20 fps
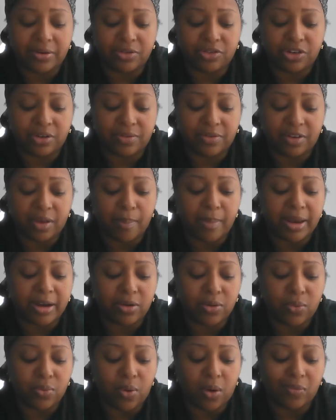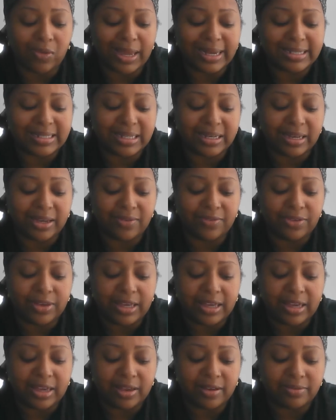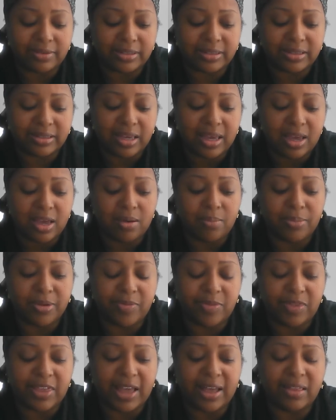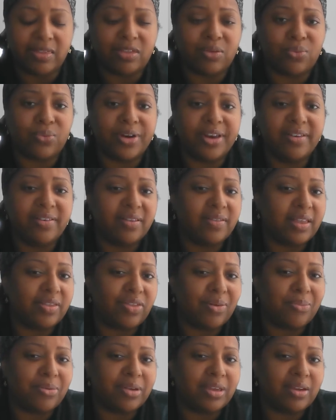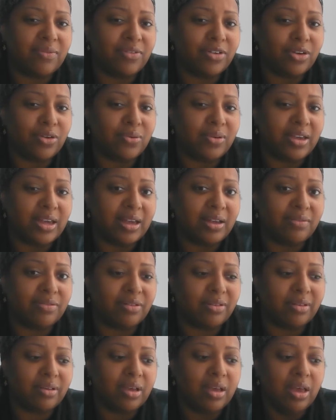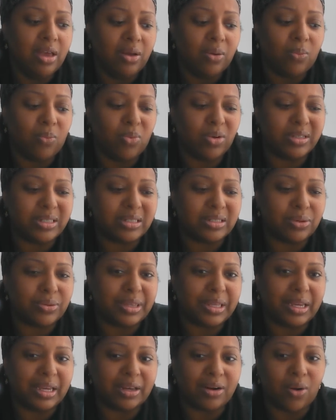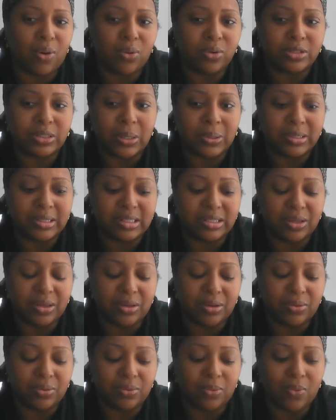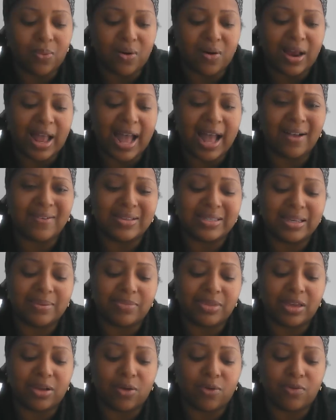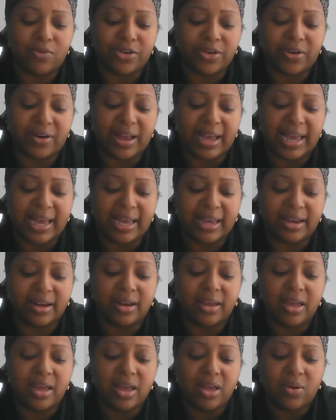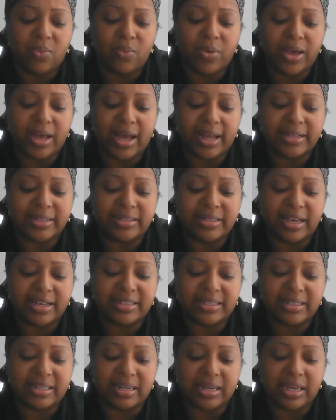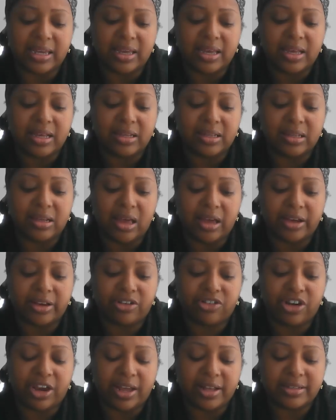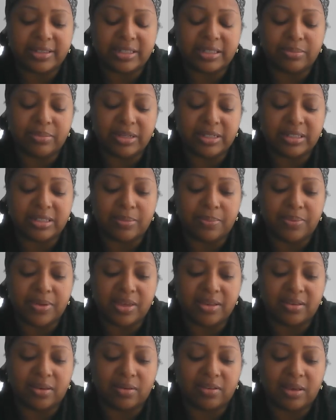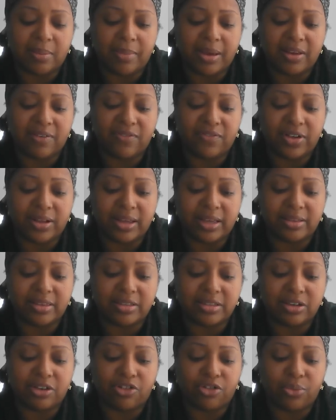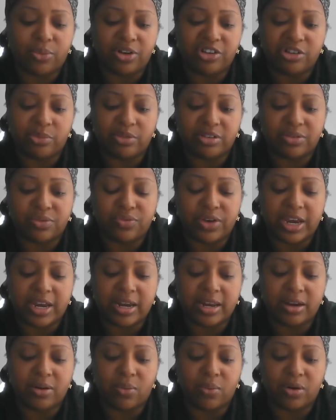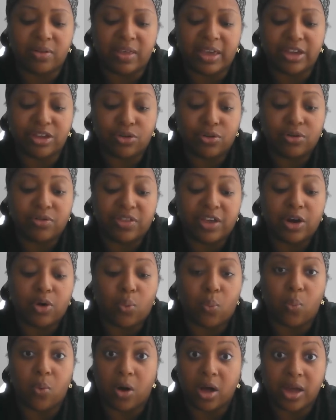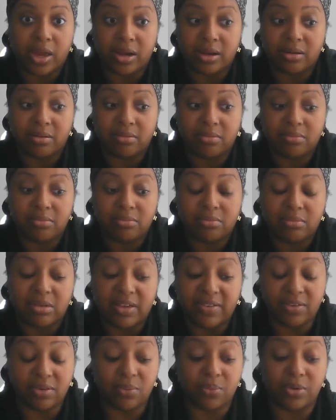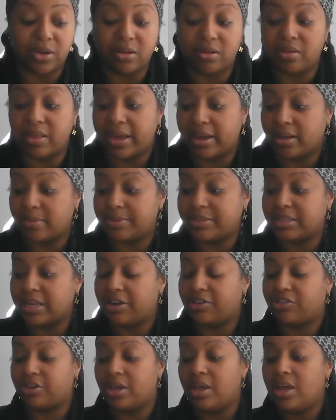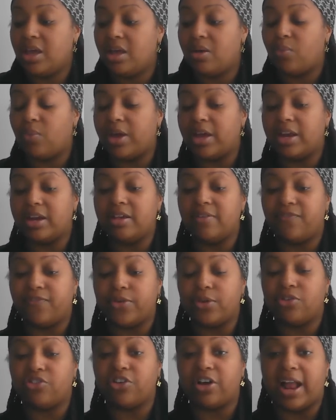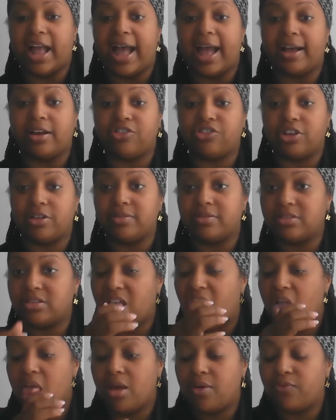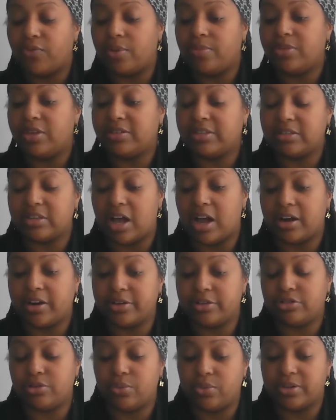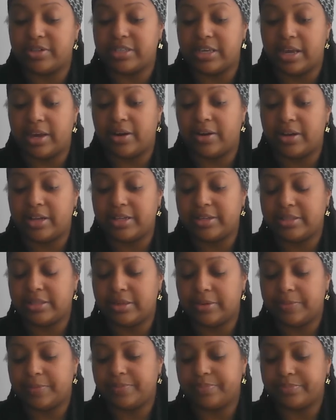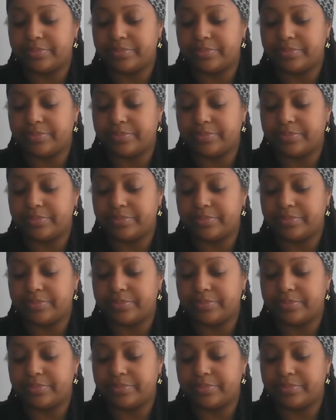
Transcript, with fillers: energy of somebody who liked to give you gifts, but that the reason that they were giving you gifts was so they could hold on to you or have something over your head. We got destiny, luck, chance meant to be. So somebody felt like the situation was fated or like you're their one. It's a real like obsession. With any future actions from this stalker towards Aries?